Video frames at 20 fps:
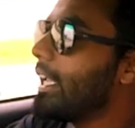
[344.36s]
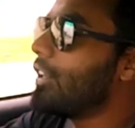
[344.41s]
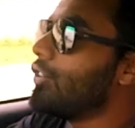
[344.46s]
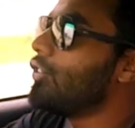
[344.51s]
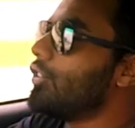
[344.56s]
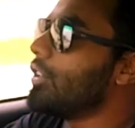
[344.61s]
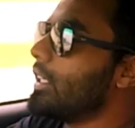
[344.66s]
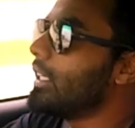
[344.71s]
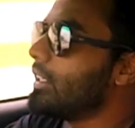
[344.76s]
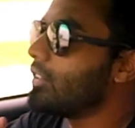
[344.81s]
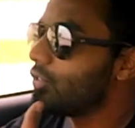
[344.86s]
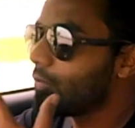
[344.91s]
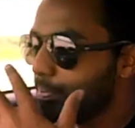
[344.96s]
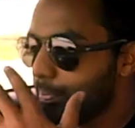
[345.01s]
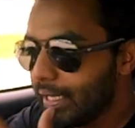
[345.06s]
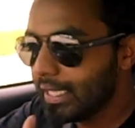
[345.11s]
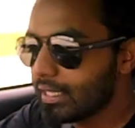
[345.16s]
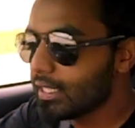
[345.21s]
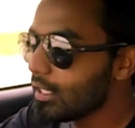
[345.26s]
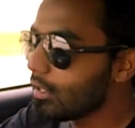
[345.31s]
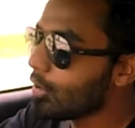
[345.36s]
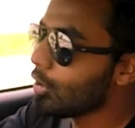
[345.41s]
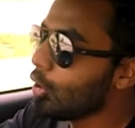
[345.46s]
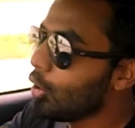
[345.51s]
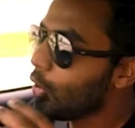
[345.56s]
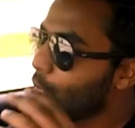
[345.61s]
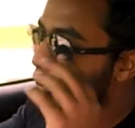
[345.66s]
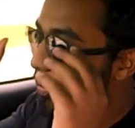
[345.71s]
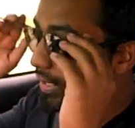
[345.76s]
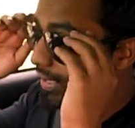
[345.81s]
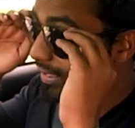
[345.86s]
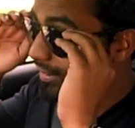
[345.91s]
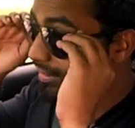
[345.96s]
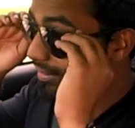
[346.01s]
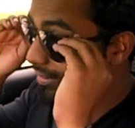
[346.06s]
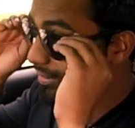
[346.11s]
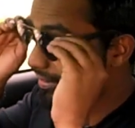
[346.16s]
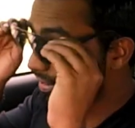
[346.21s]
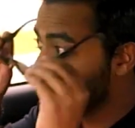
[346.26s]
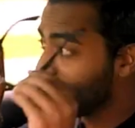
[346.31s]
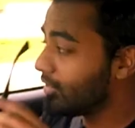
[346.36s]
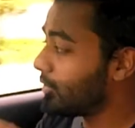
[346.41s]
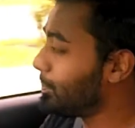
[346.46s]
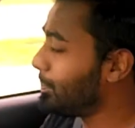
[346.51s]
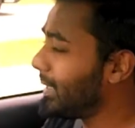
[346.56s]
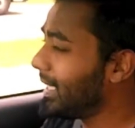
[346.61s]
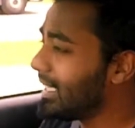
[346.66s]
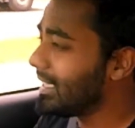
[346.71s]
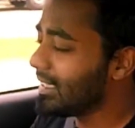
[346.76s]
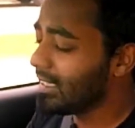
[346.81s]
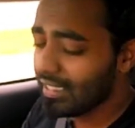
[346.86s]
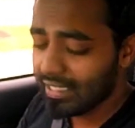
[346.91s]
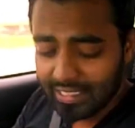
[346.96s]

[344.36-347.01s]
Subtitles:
engine is mated with this 6-speed